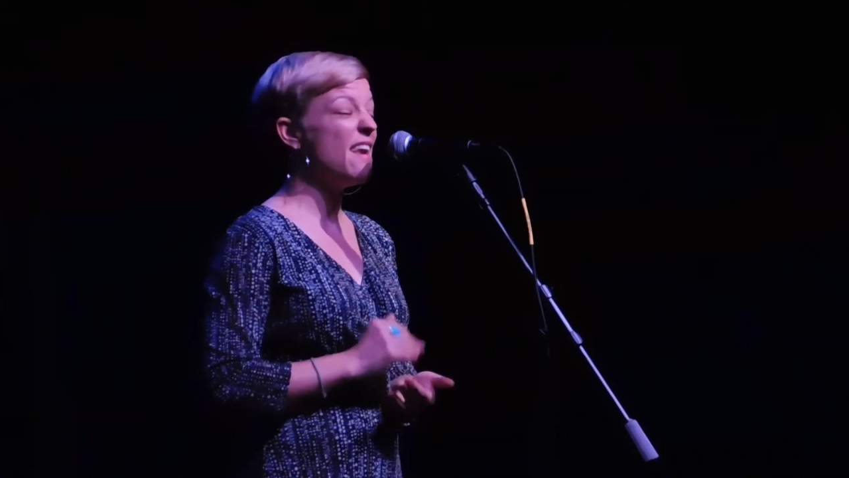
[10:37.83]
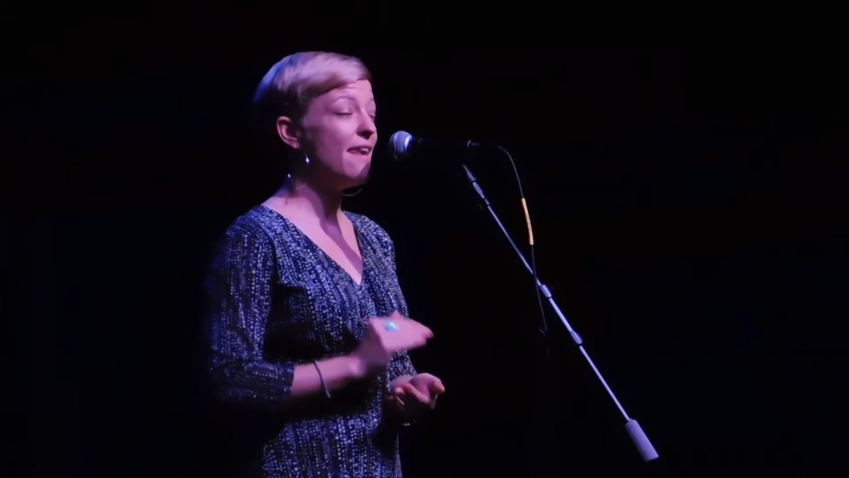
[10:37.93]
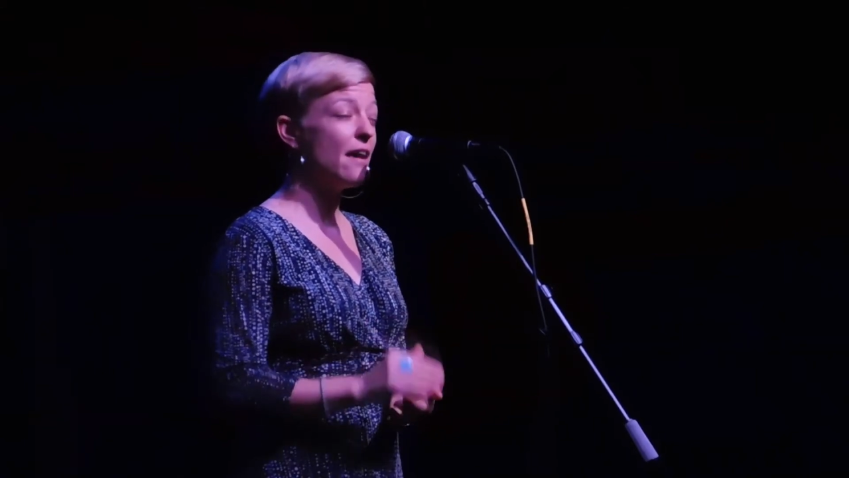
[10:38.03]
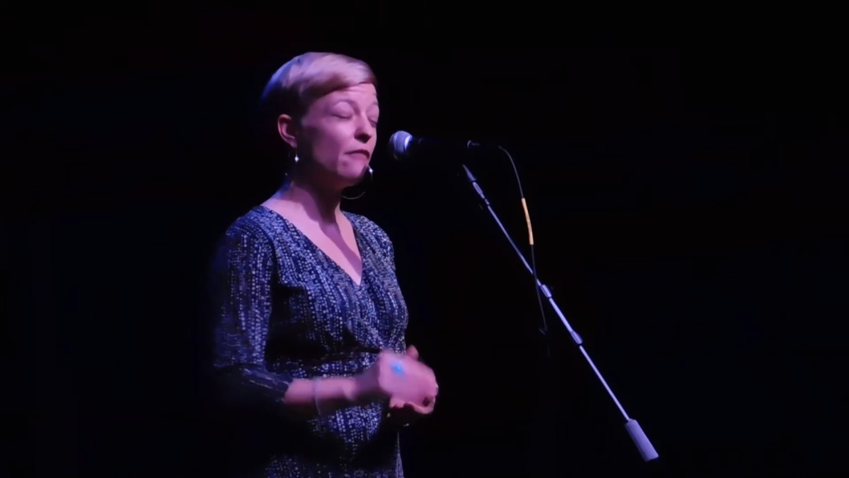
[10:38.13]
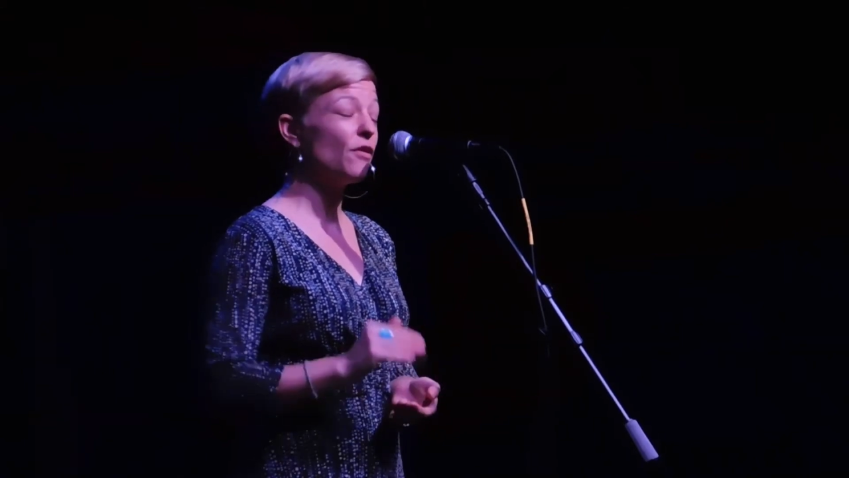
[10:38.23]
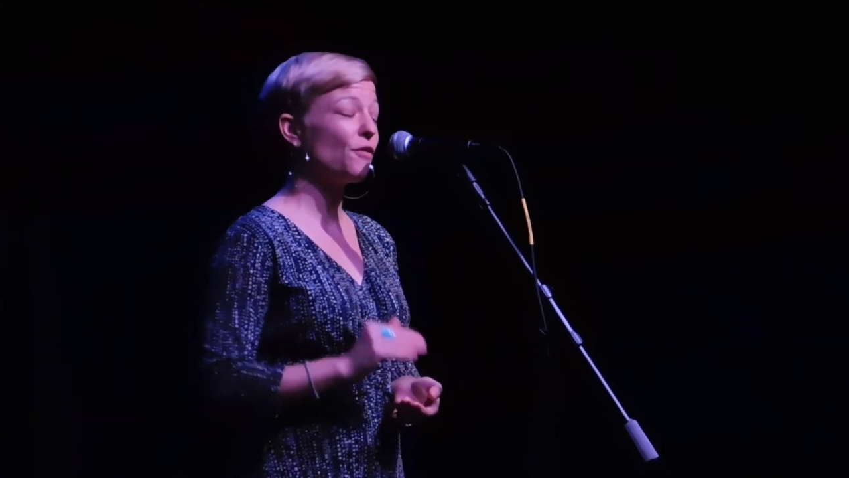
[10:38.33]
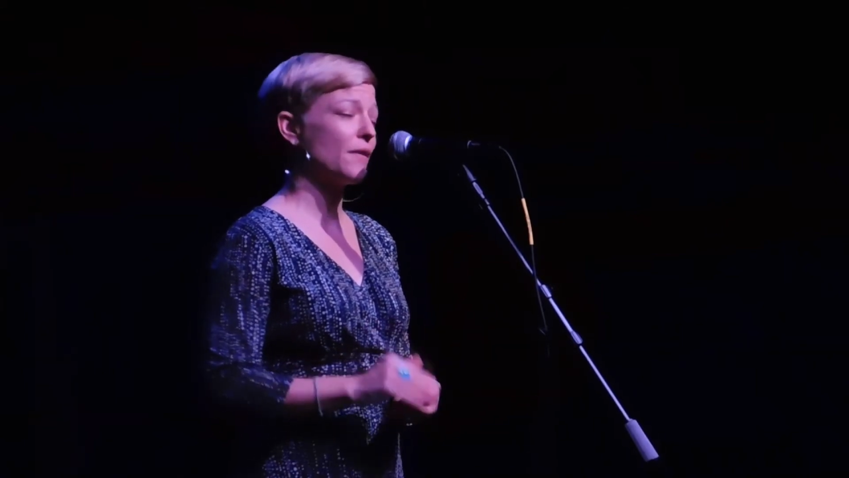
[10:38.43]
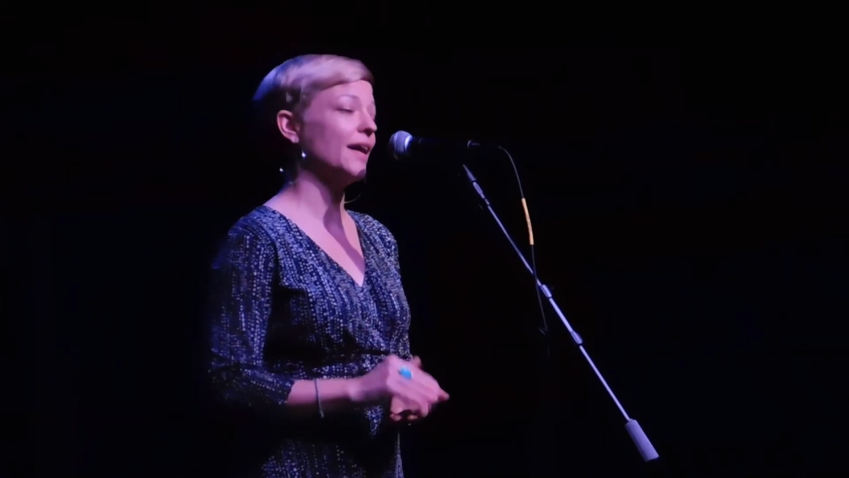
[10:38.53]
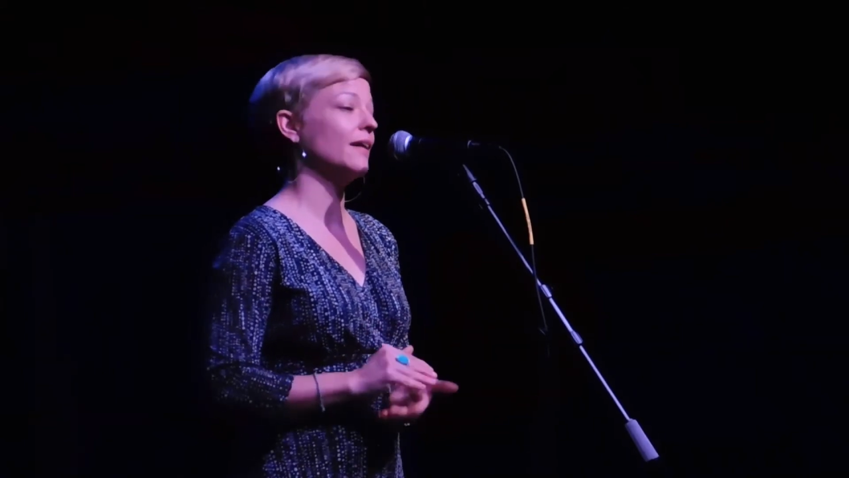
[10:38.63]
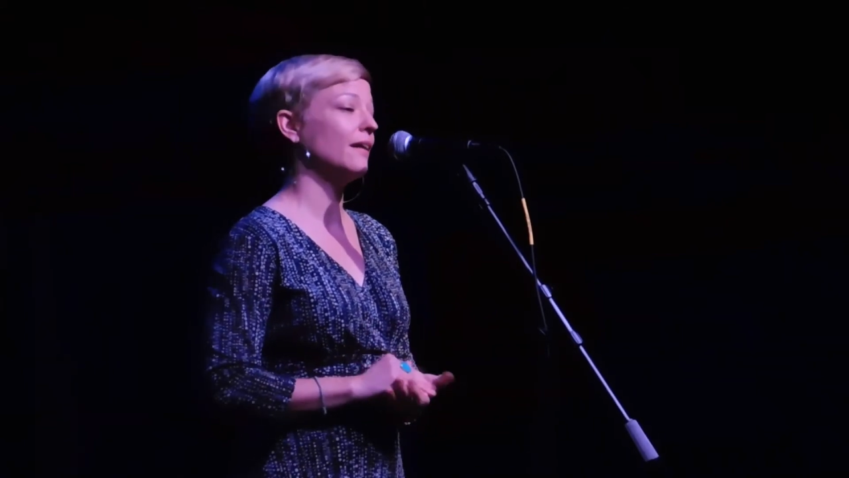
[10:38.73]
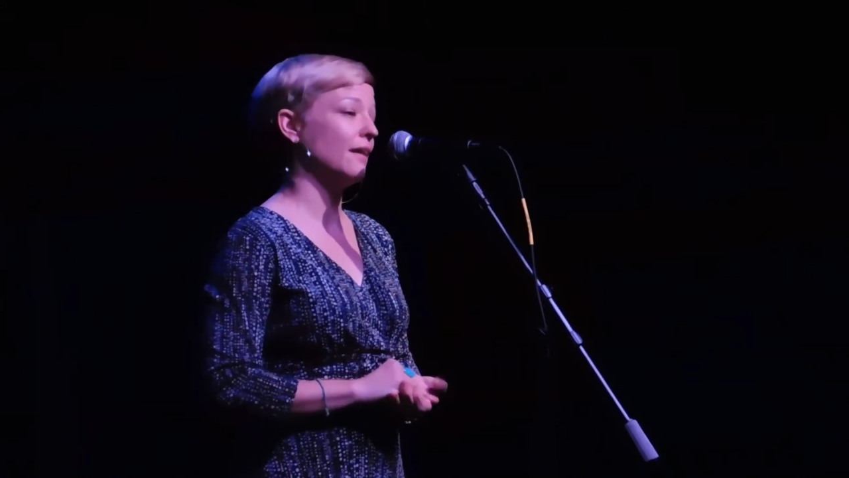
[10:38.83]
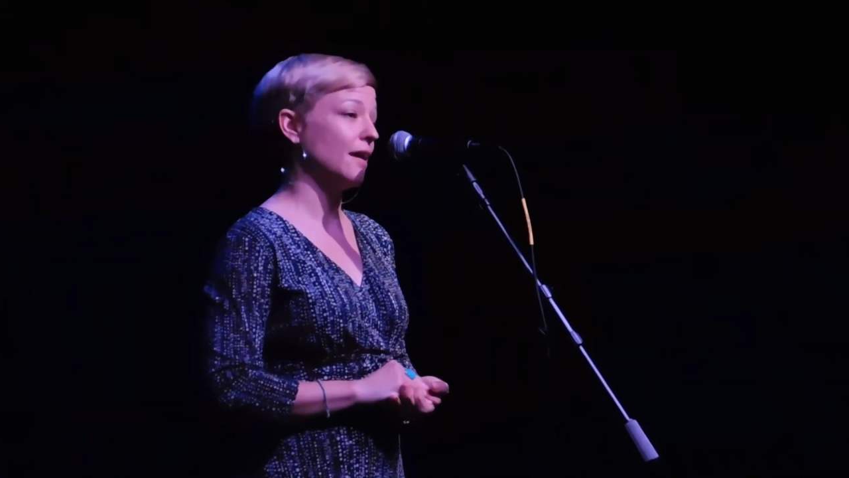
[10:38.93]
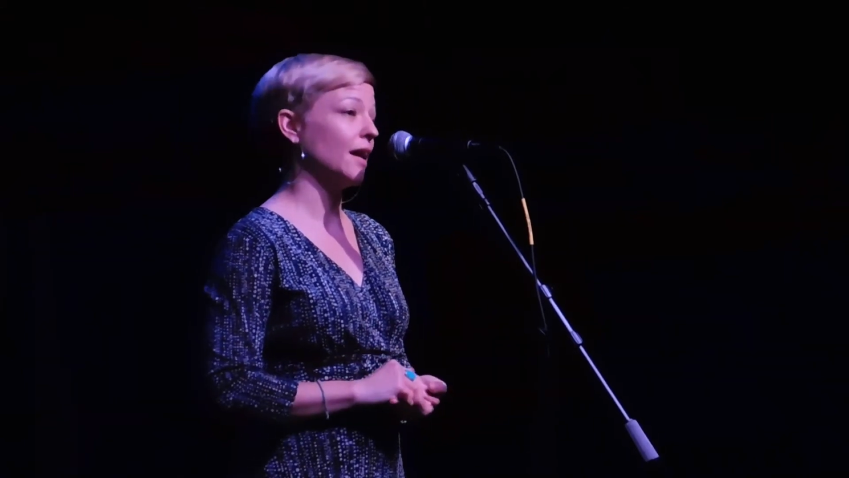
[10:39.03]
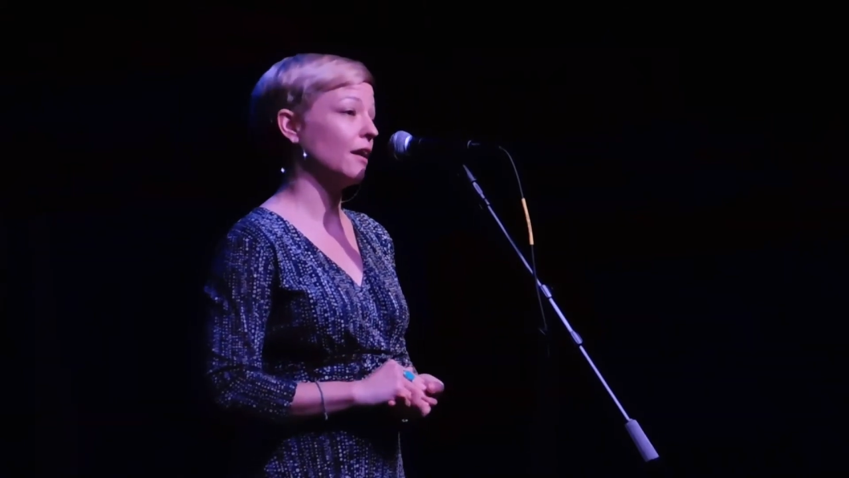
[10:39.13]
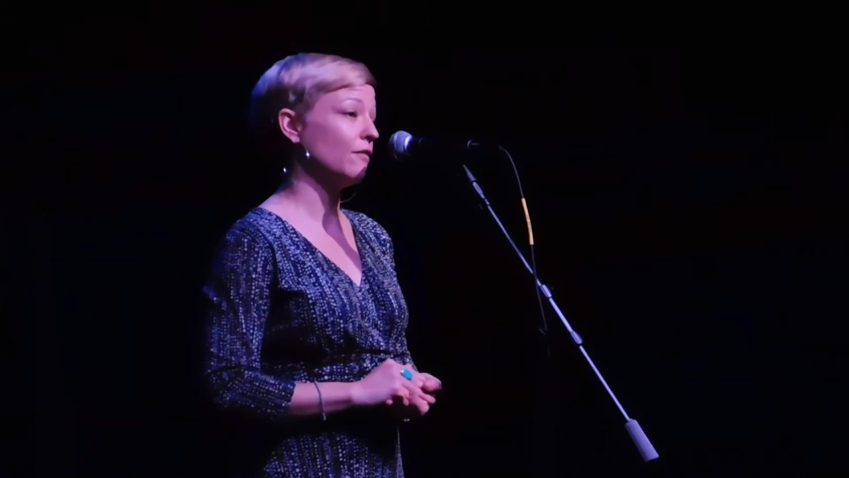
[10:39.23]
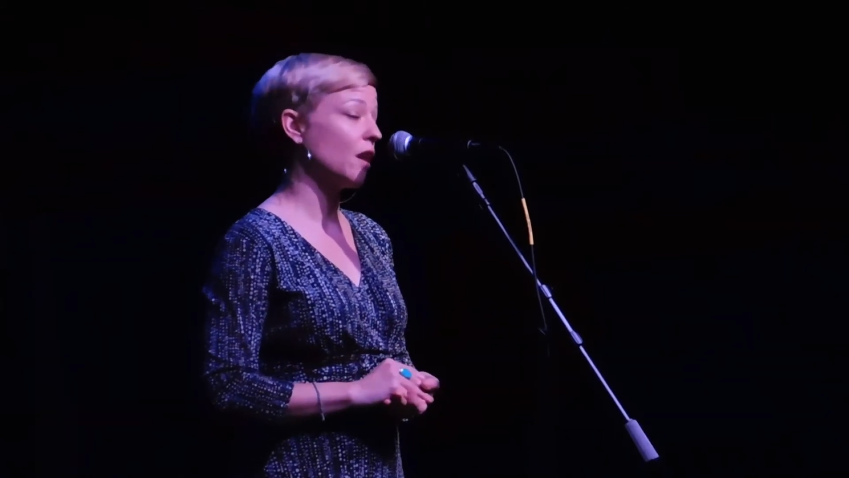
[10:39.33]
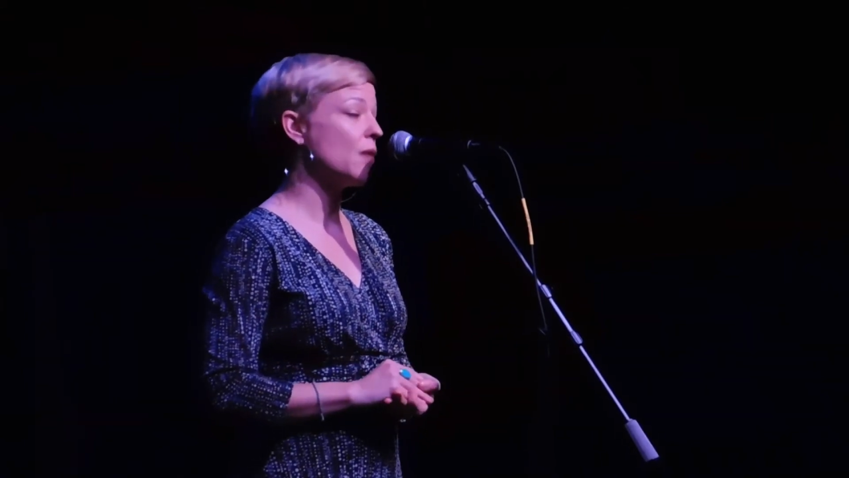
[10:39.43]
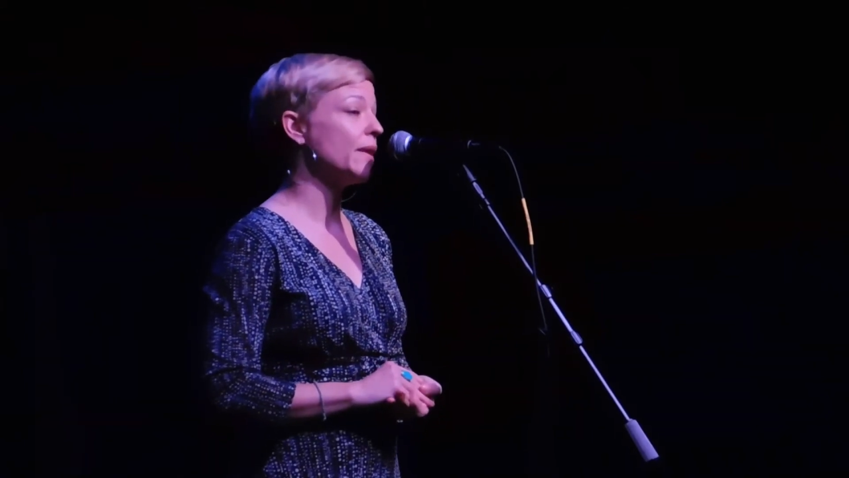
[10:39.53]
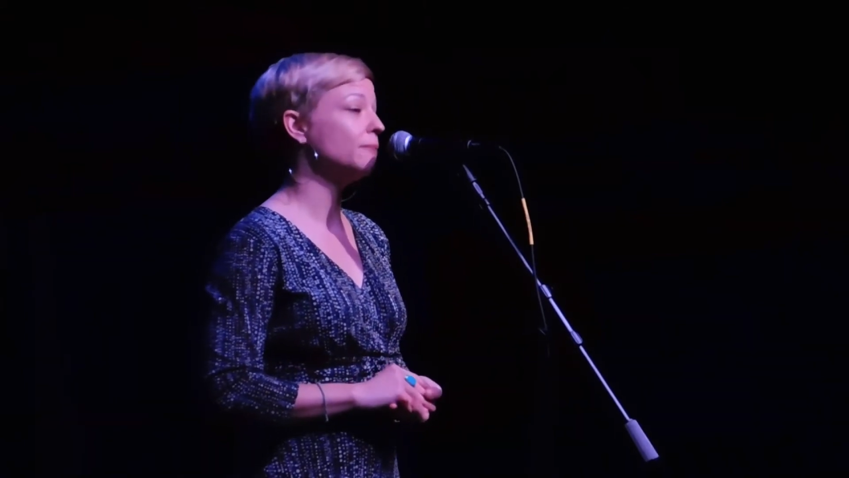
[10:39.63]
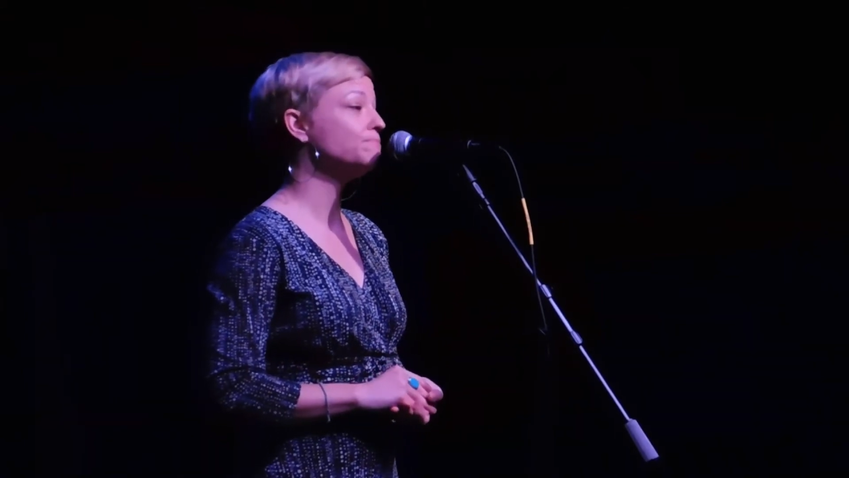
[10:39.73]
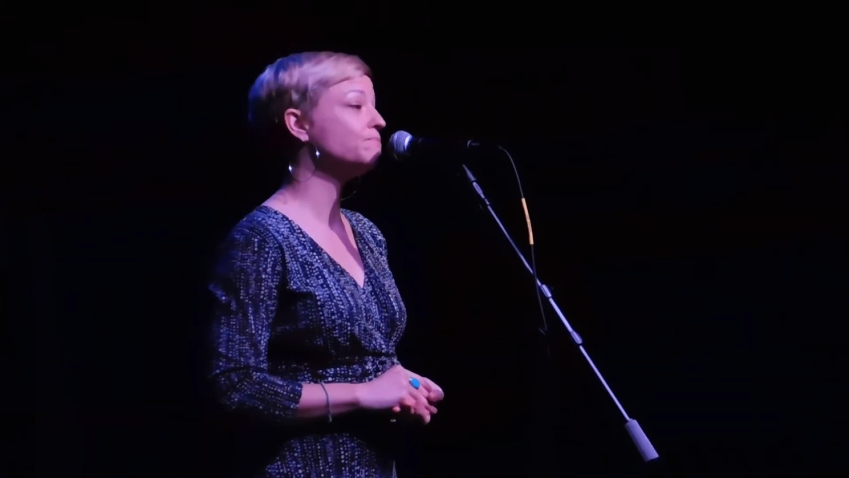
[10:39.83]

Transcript: never read a negative comment.